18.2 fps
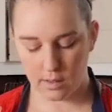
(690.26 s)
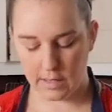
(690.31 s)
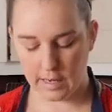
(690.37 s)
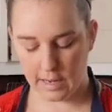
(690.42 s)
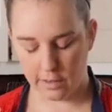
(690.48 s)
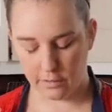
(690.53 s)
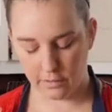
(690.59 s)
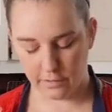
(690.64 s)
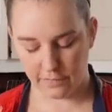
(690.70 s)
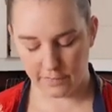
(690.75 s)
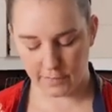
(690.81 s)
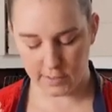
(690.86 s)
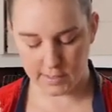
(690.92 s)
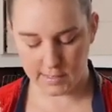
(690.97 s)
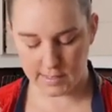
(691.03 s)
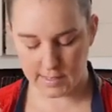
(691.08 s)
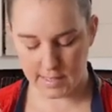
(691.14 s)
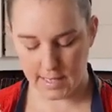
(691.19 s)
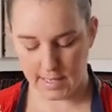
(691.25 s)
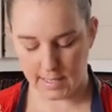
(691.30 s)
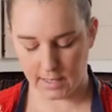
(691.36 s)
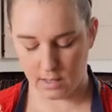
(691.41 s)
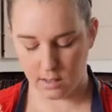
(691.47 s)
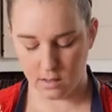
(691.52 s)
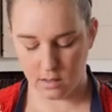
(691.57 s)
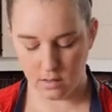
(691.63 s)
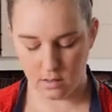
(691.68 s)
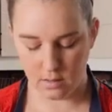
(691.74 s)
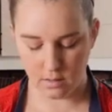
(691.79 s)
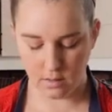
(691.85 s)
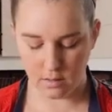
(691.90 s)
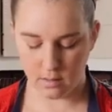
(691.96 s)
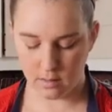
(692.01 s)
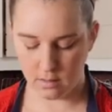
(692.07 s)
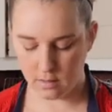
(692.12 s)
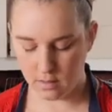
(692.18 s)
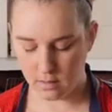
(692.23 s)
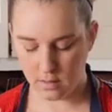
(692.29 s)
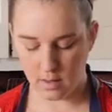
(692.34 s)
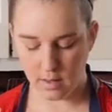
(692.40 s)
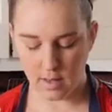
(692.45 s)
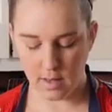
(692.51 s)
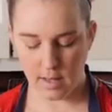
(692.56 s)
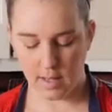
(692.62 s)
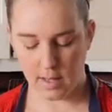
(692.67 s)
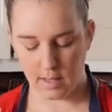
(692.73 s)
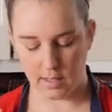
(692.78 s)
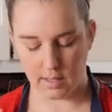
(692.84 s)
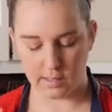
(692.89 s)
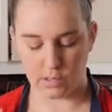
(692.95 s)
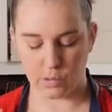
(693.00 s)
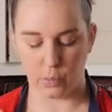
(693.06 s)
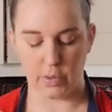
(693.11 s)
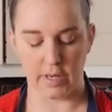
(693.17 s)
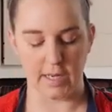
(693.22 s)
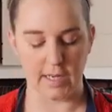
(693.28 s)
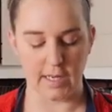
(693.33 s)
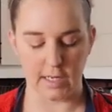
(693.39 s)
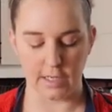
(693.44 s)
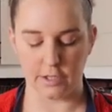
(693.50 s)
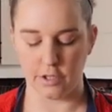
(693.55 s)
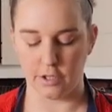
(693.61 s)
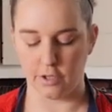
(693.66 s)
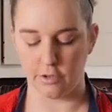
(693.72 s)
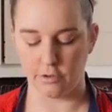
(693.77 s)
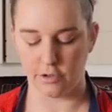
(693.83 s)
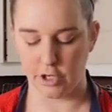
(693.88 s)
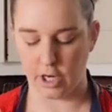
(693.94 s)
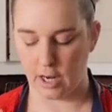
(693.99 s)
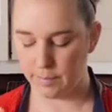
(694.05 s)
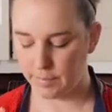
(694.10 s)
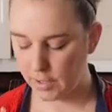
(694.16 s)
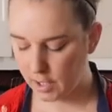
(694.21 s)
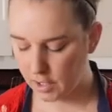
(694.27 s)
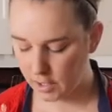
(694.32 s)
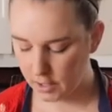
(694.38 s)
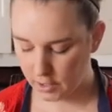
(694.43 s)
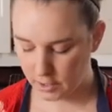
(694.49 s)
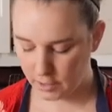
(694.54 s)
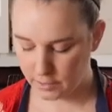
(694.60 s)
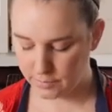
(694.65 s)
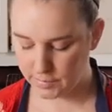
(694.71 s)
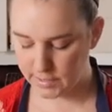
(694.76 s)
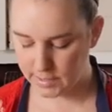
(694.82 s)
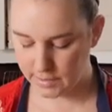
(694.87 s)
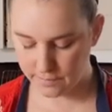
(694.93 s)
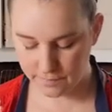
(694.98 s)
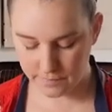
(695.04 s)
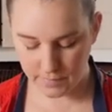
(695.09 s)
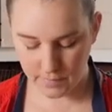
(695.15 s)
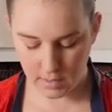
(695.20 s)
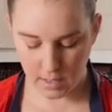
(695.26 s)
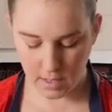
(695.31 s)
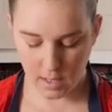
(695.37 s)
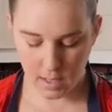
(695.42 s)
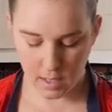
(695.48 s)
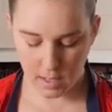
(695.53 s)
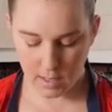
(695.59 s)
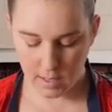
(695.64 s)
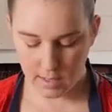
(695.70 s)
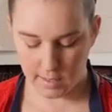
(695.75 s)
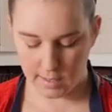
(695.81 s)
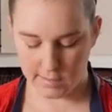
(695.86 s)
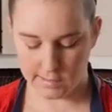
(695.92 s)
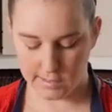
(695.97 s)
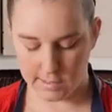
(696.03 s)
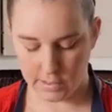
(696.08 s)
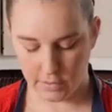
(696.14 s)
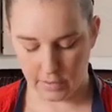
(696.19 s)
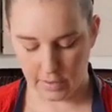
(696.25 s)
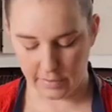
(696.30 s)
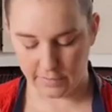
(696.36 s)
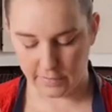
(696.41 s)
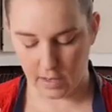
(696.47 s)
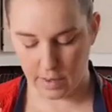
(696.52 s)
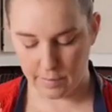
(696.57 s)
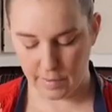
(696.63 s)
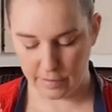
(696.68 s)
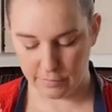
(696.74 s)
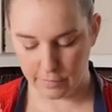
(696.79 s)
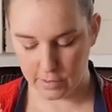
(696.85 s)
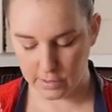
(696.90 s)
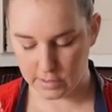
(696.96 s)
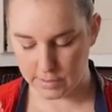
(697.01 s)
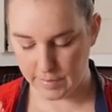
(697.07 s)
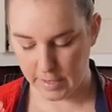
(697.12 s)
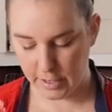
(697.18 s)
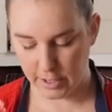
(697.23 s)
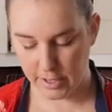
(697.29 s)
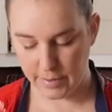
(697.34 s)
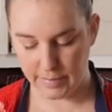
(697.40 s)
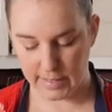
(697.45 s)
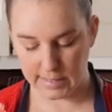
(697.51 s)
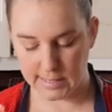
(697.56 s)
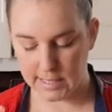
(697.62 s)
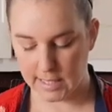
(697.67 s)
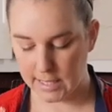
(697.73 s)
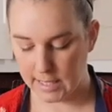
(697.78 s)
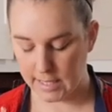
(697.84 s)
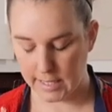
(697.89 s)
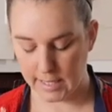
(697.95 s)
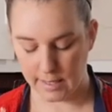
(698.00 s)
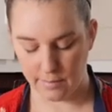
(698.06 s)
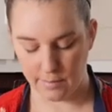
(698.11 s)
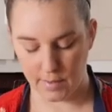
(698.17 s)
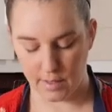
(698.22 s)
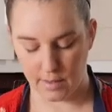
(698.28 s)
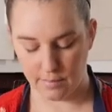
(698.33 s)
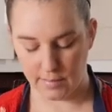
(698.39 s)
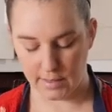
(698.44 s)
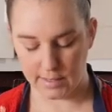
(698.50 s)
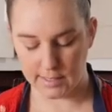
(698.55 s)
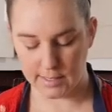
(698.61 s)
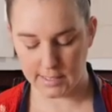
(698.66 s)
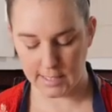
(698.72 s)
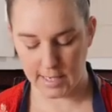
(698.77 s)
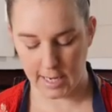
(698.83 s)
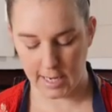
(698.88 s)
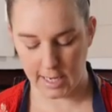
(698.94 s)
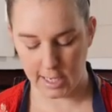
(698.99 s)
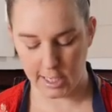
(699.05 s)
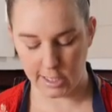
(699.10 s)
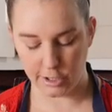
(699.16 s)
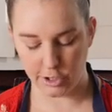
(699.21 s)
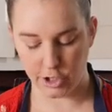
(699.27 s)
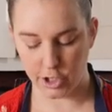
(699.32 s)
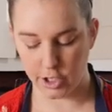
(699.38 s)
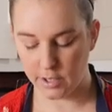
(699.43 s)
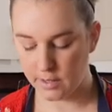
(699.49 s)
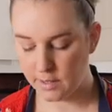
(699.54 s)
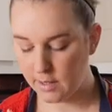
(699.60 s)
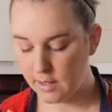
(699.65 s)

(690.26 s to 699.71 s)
Now the first thing is we need to chop our herbs. And so I've got my rosemary, my thyme, and my sage.